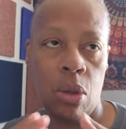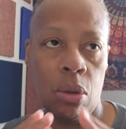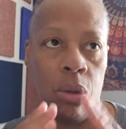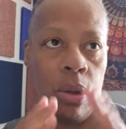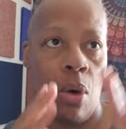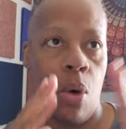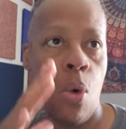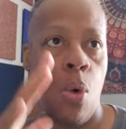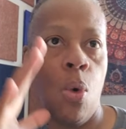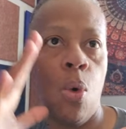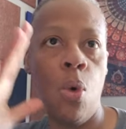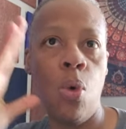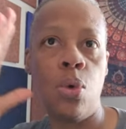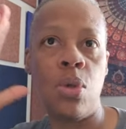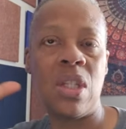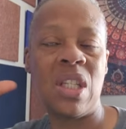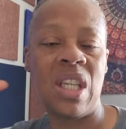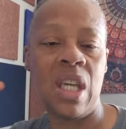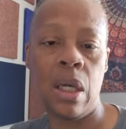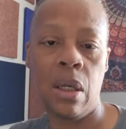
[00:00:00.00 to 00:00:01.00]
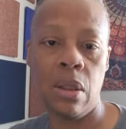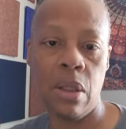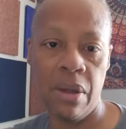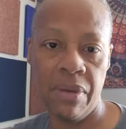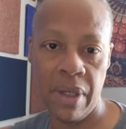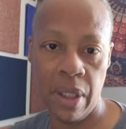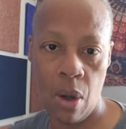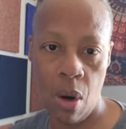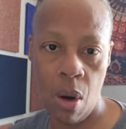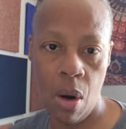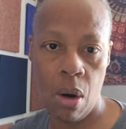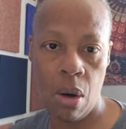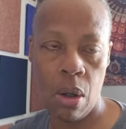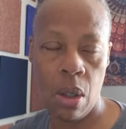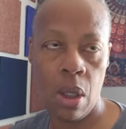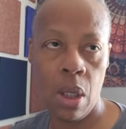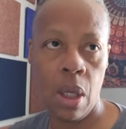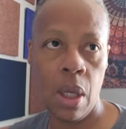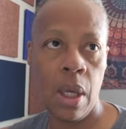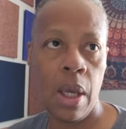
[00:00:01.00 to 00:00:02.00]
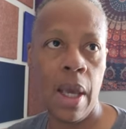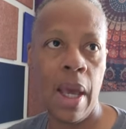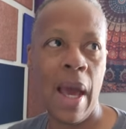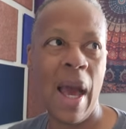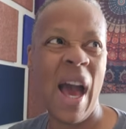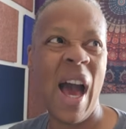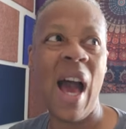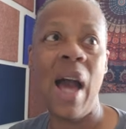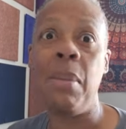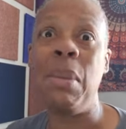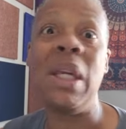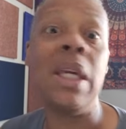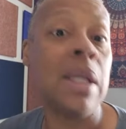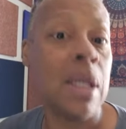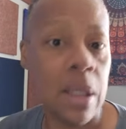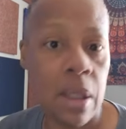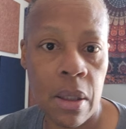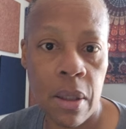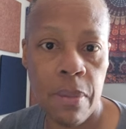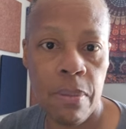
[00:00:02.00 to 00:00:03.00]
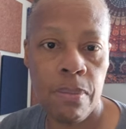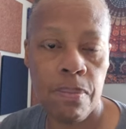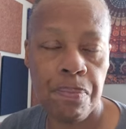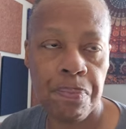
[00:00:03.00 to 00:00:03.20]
the whole scale of it all, I'm in it.